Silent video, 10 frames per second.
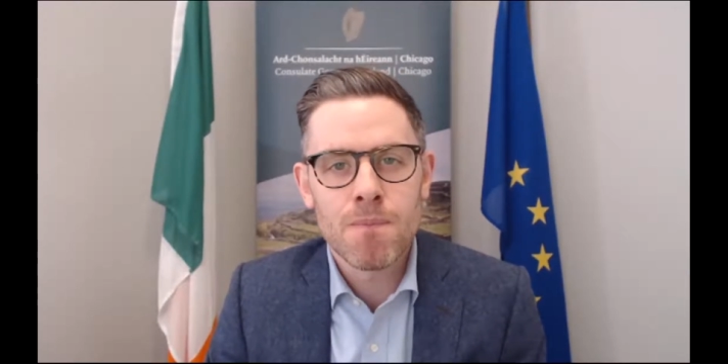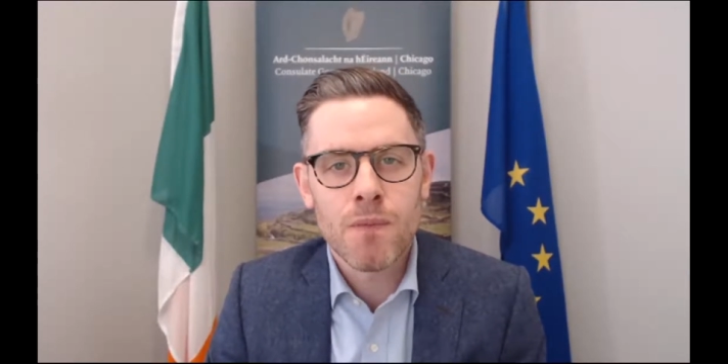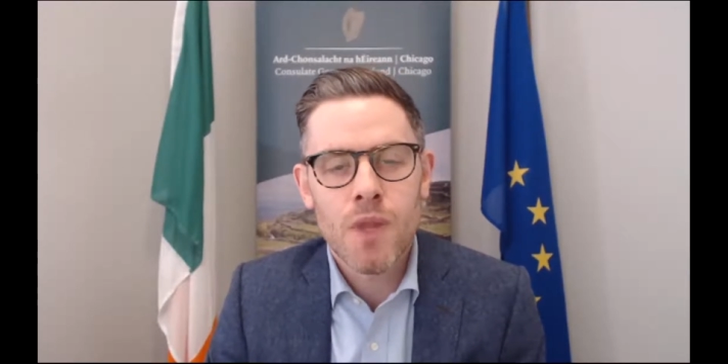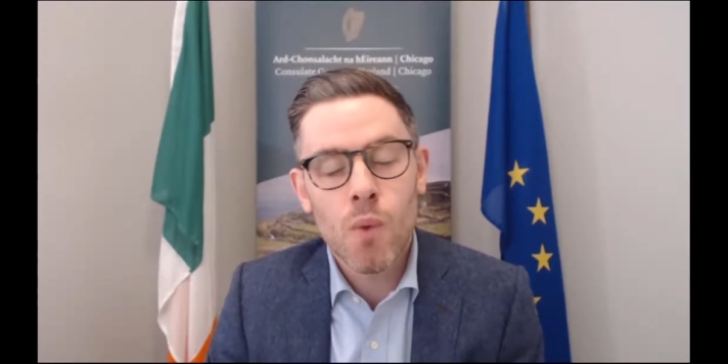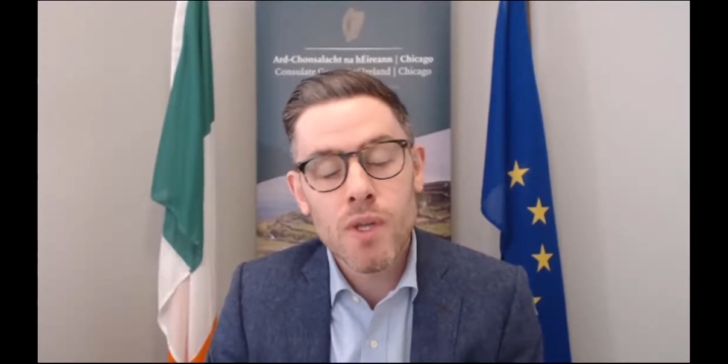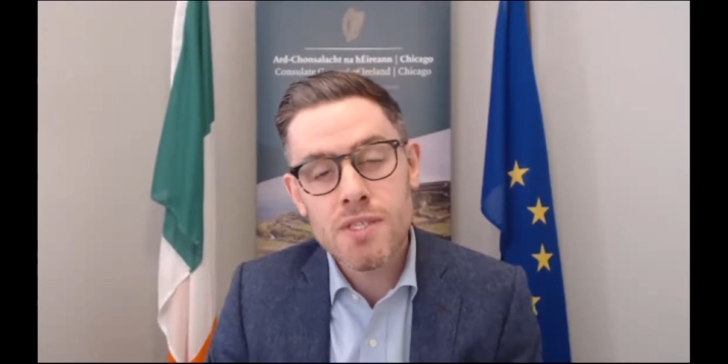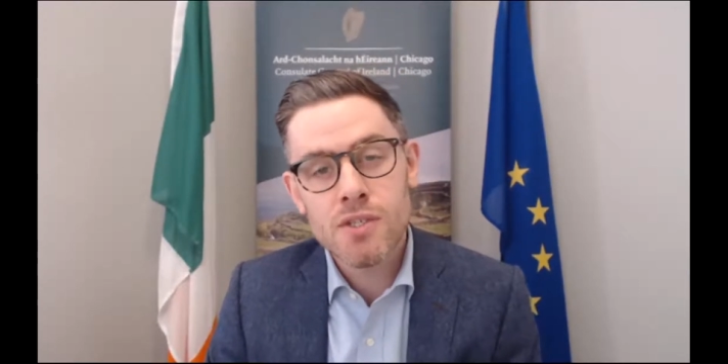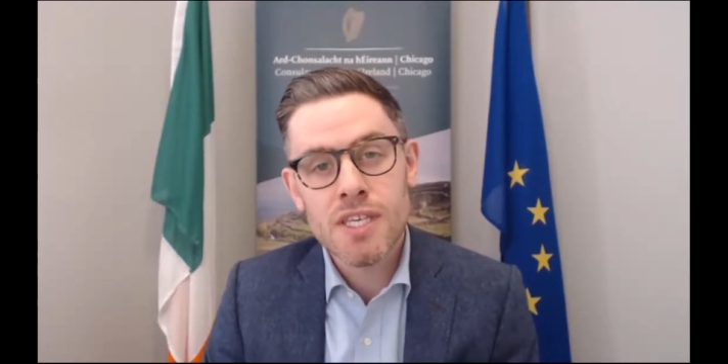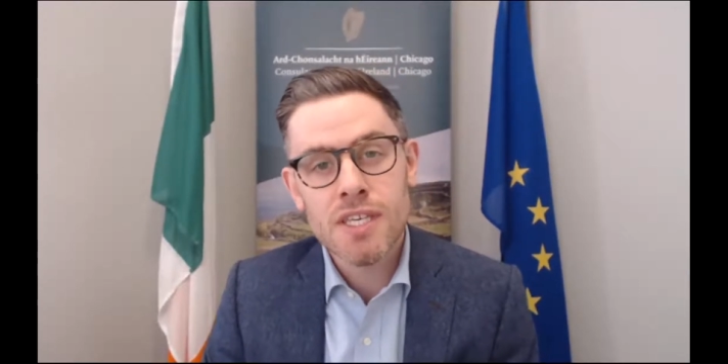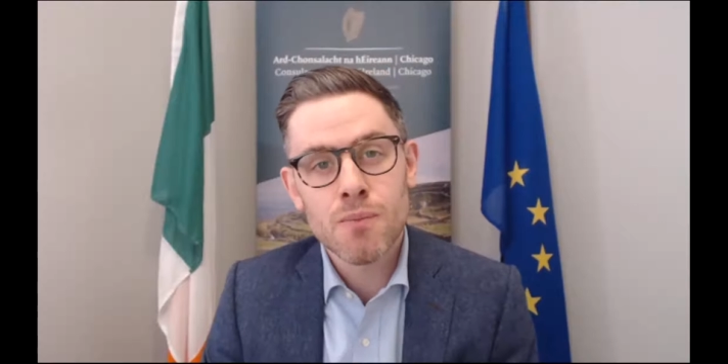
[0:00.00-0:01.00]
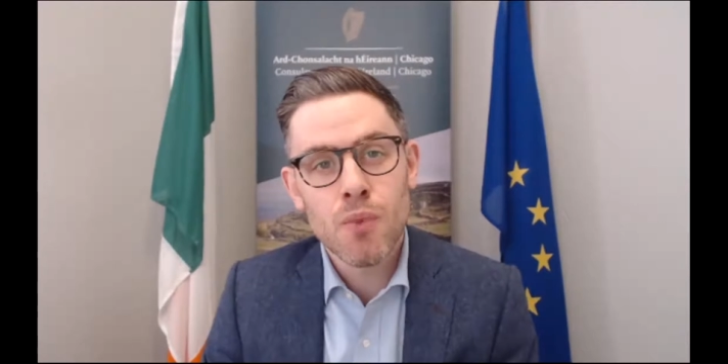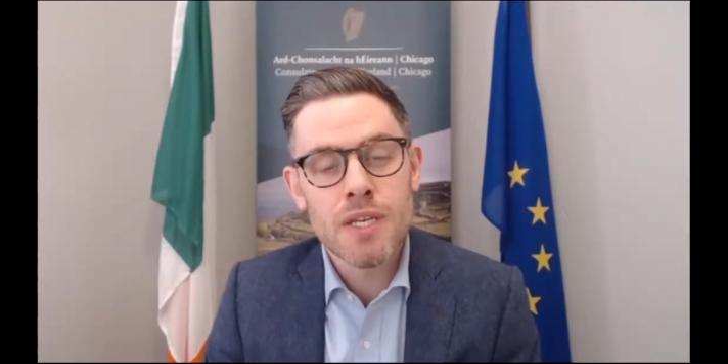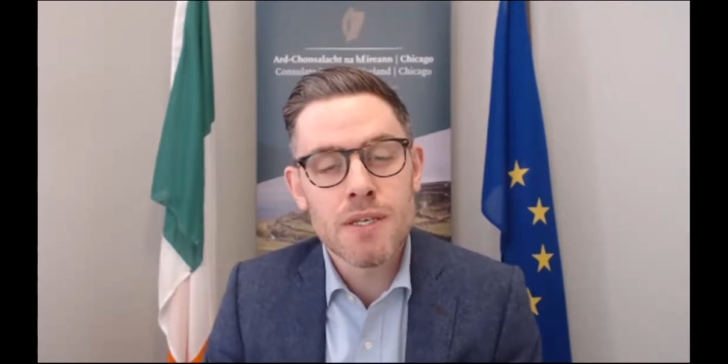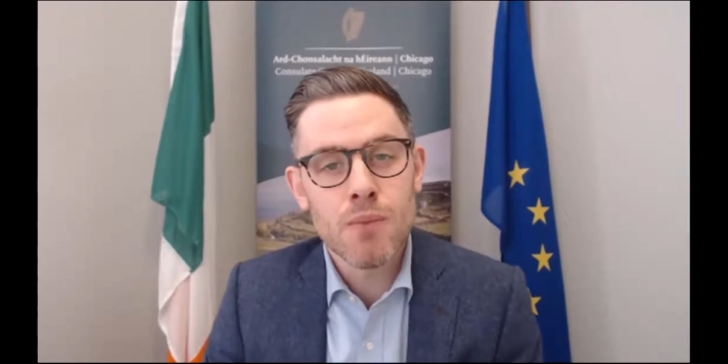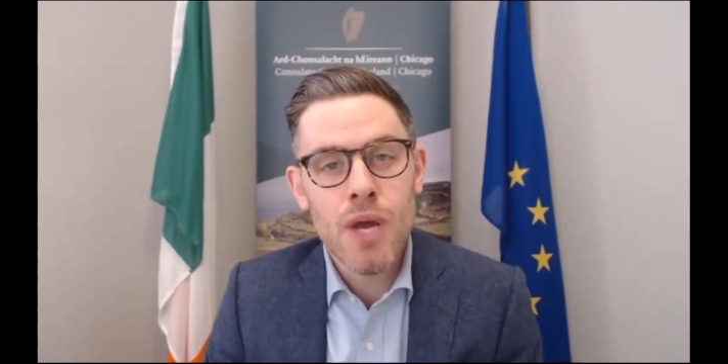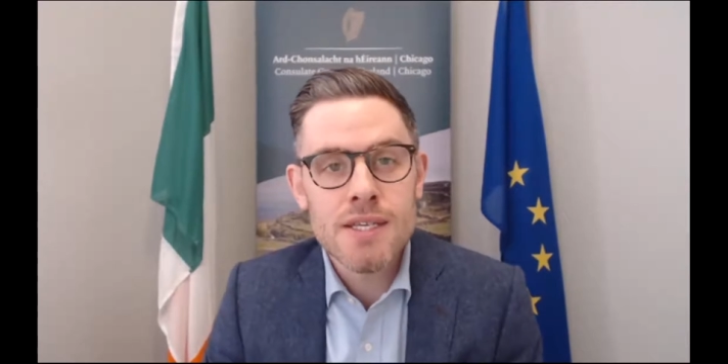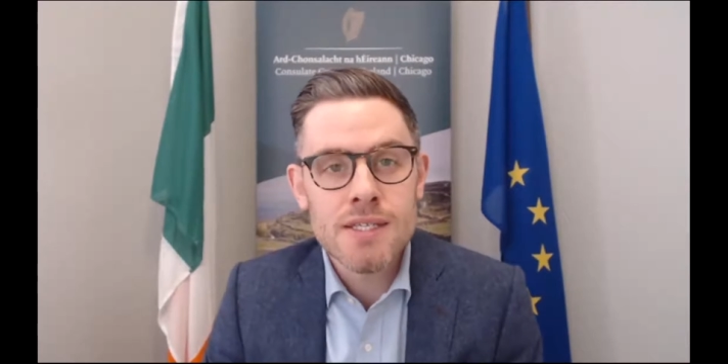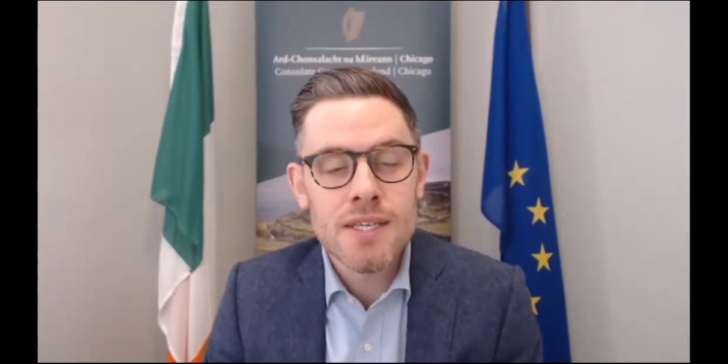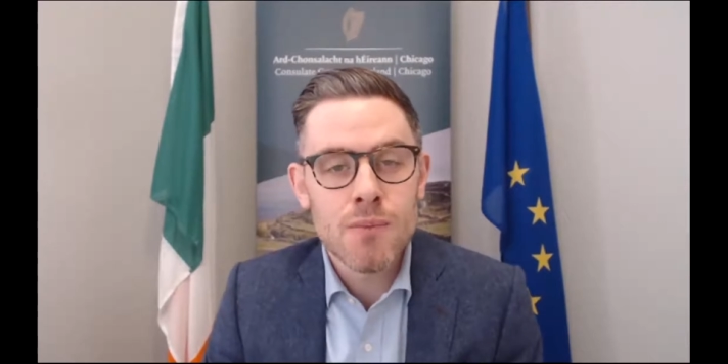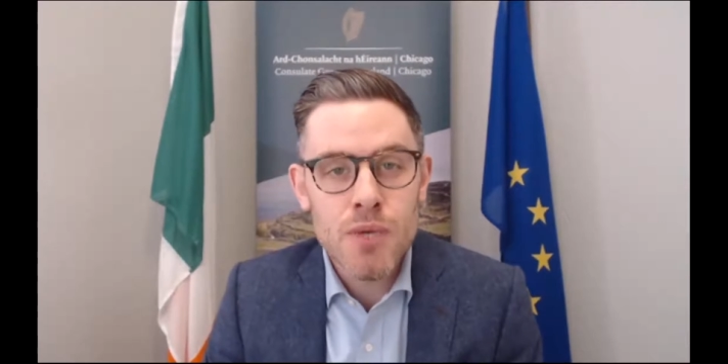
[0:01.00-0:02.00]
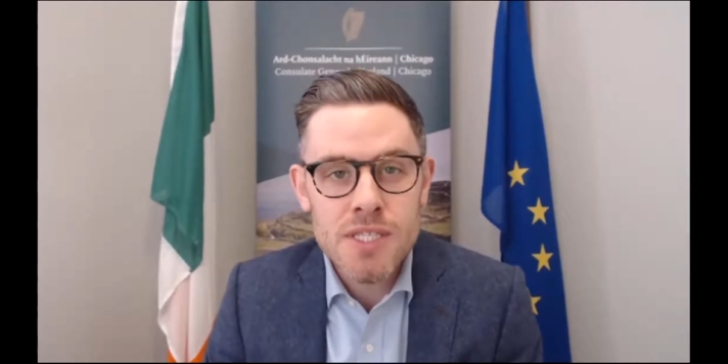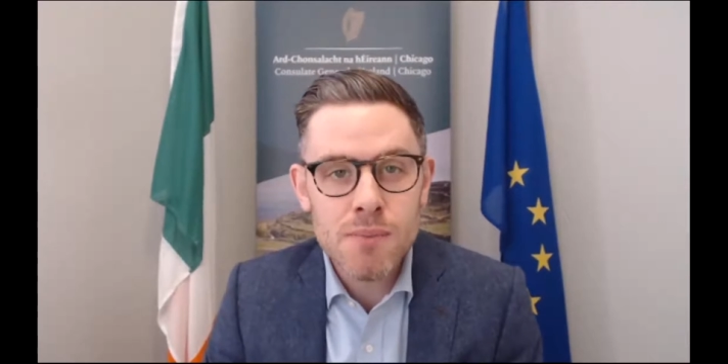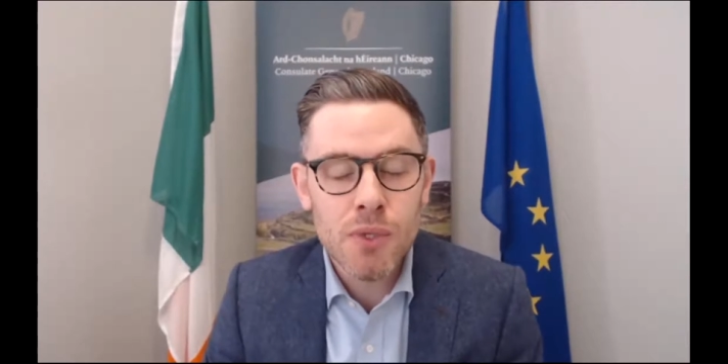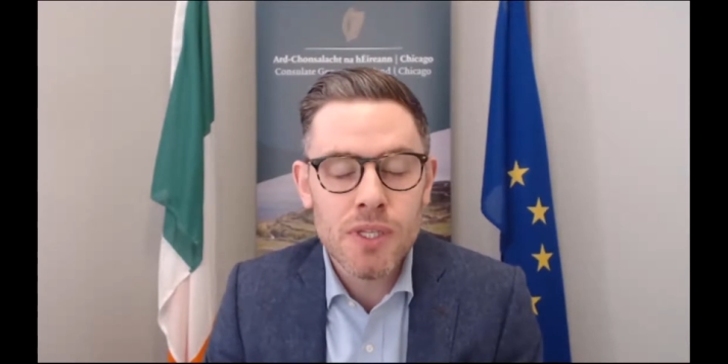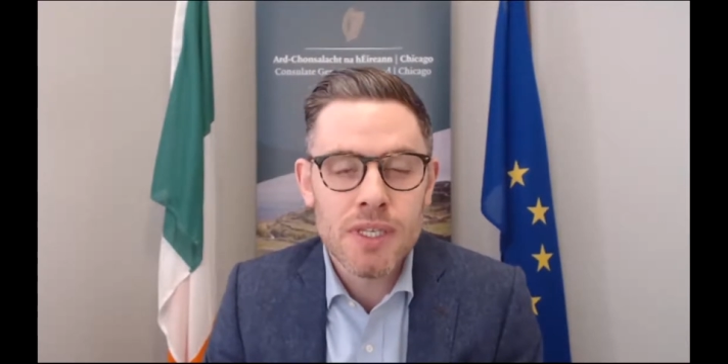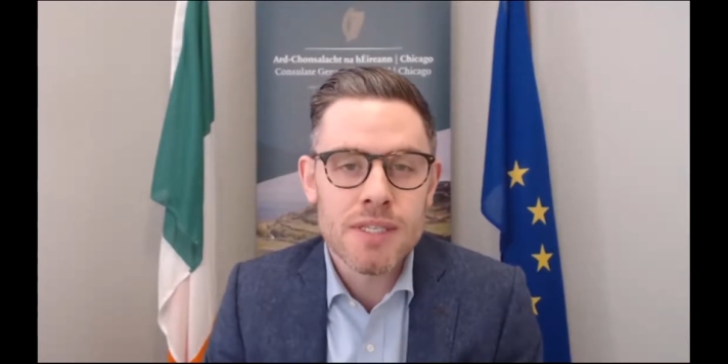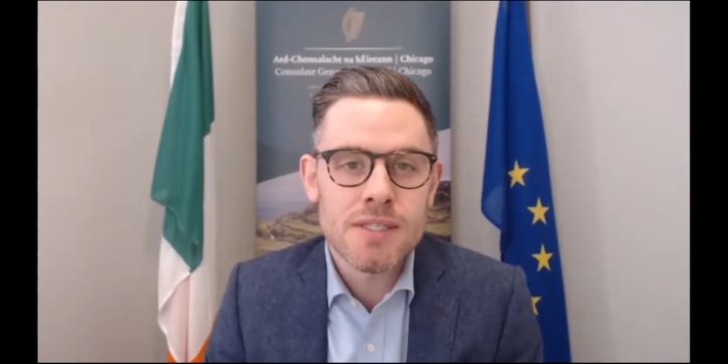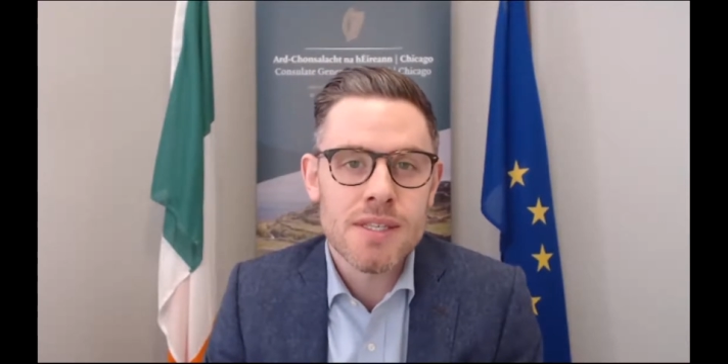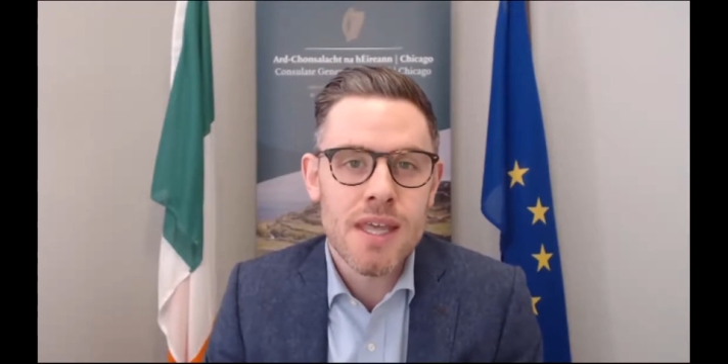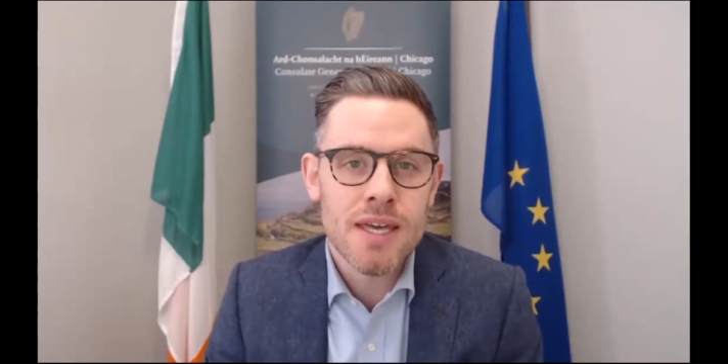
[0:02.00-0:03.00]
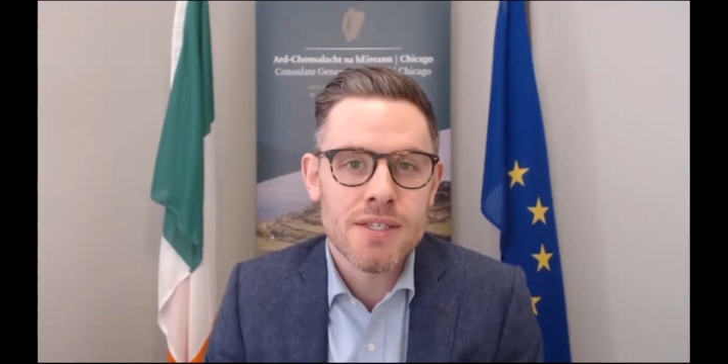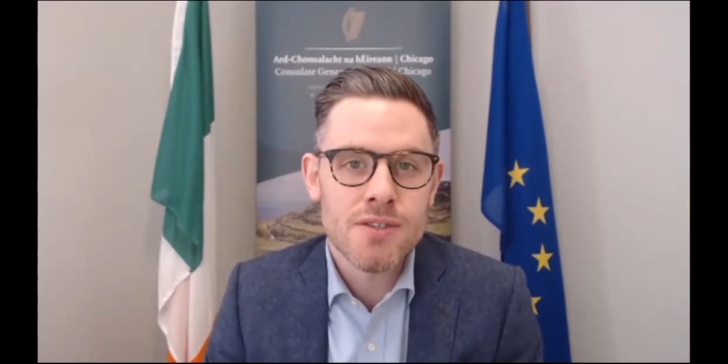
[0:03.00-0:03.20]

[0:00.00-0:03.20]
What this looks like in practice and in principle is that